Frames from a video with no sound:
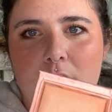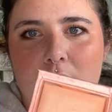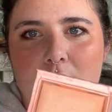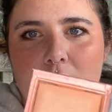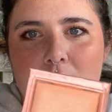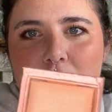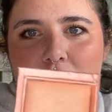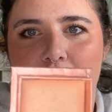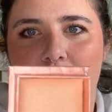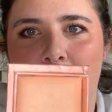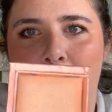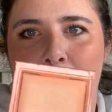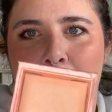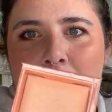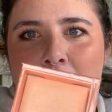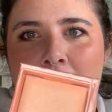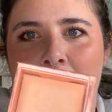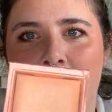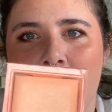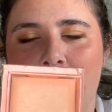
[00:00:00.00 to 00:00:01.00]

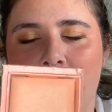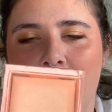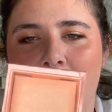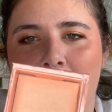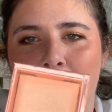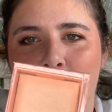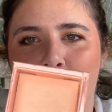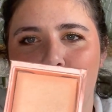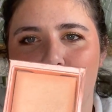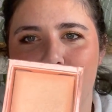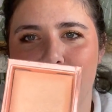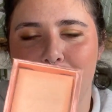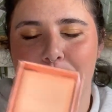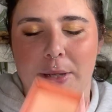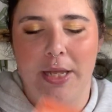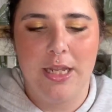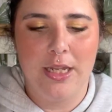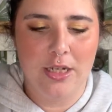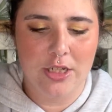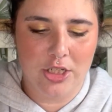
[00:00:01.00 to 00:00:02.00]
champagne-y, almost
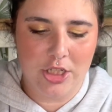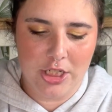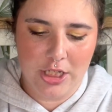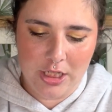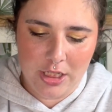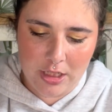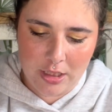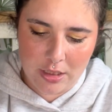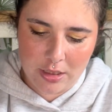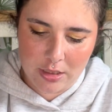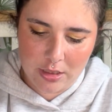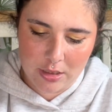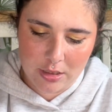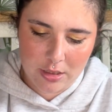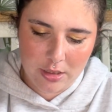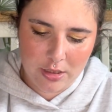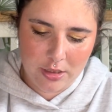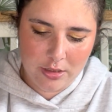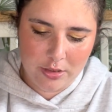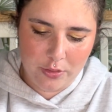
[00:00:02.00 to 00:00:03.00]
peachy
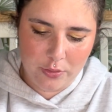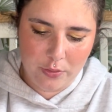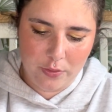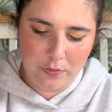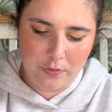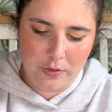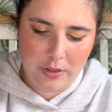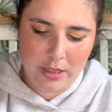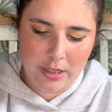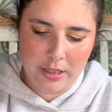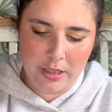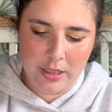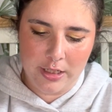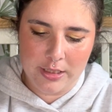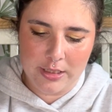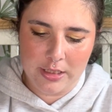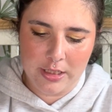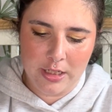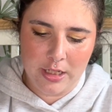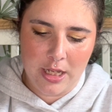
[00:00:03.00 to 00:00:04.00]
sort of
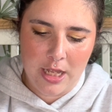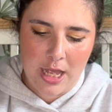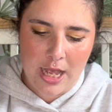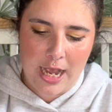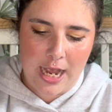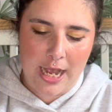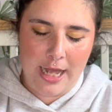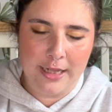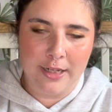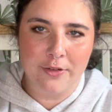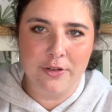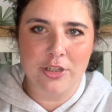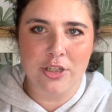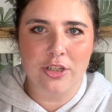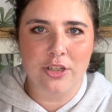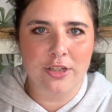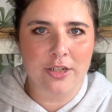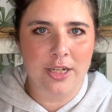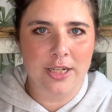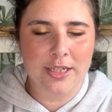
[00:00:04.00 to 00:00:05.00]
highlighter, and there is a
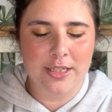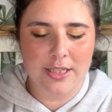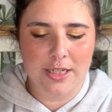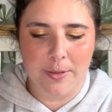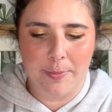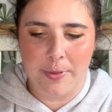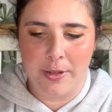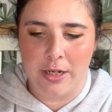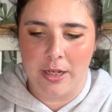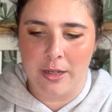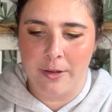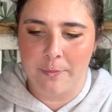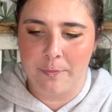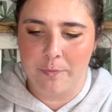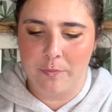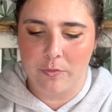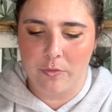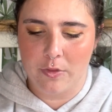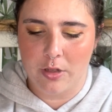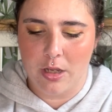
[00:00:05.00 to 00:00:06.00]
slight dip in it
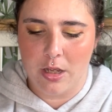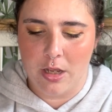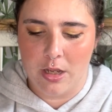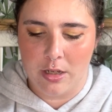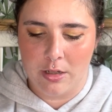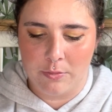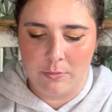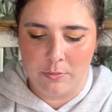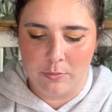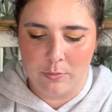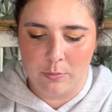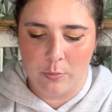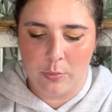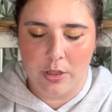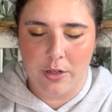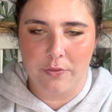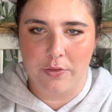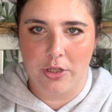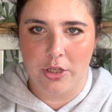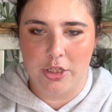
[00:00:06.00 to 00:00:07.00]
where
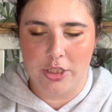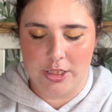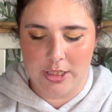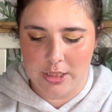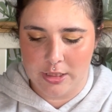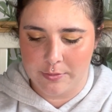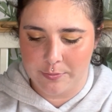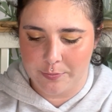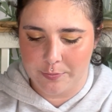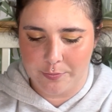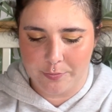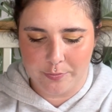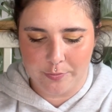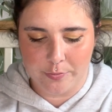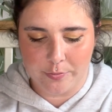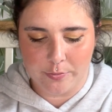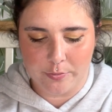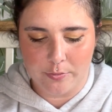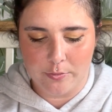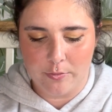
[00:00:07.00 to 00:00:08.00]
I've used it.
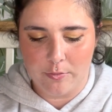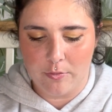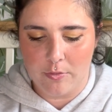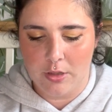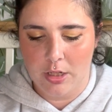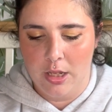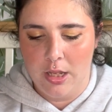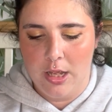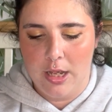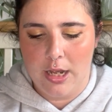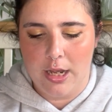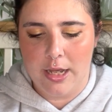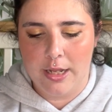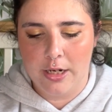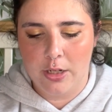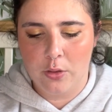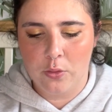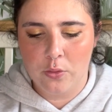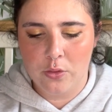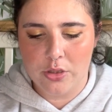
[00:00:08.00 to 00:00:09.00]
And I
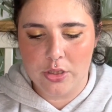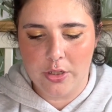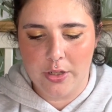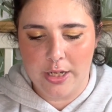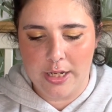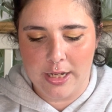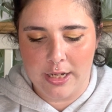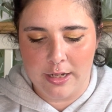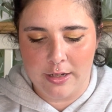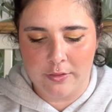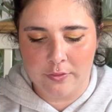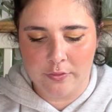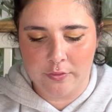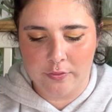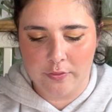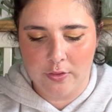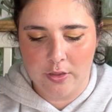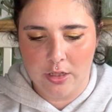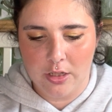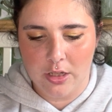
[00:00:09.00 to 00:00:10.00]
also have
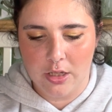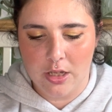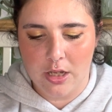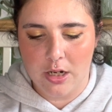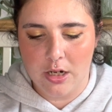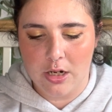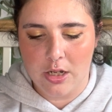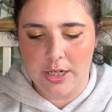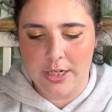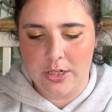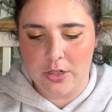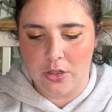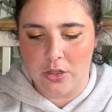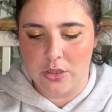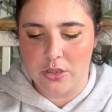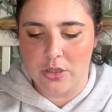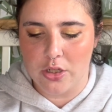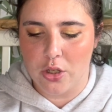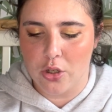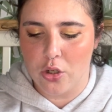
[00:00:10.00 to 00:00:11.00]

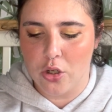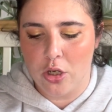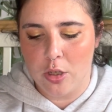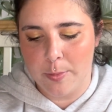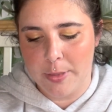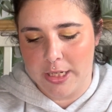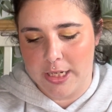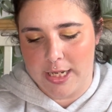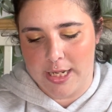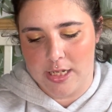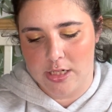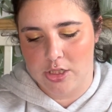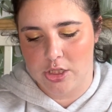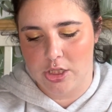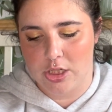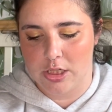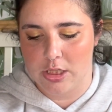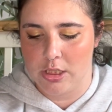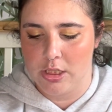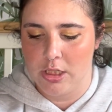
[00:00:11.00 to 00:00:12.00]
Kaleidos Comet
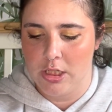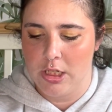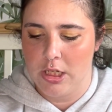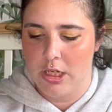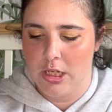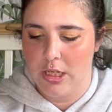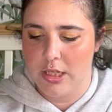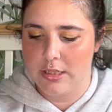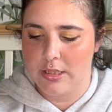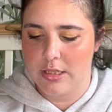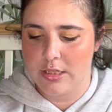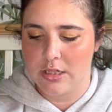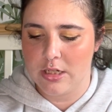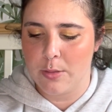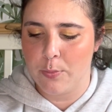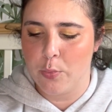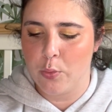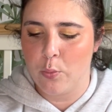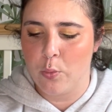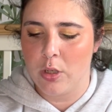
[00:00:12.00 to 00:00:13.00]
Catcher. This is
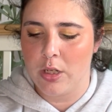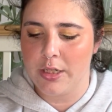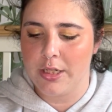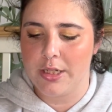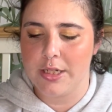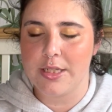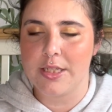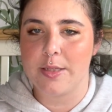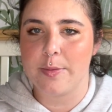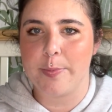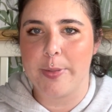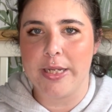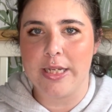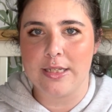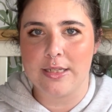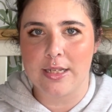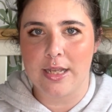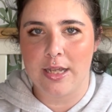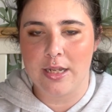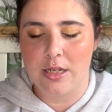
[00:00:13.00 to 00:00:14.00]
number 1 in the
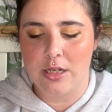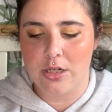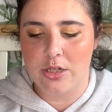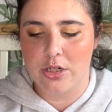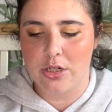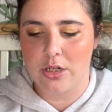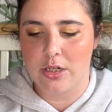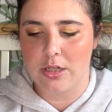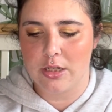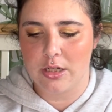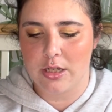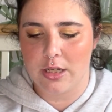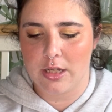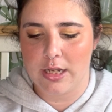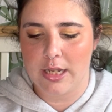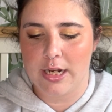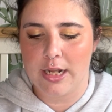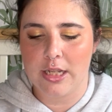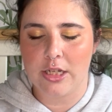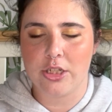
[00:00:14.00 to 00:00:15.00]
Space Age
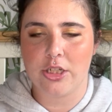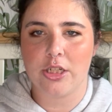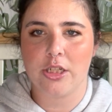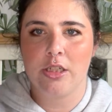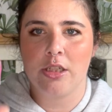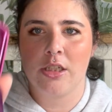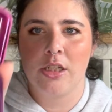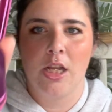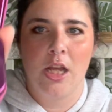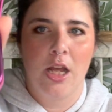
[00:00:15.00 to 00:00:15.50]
collection,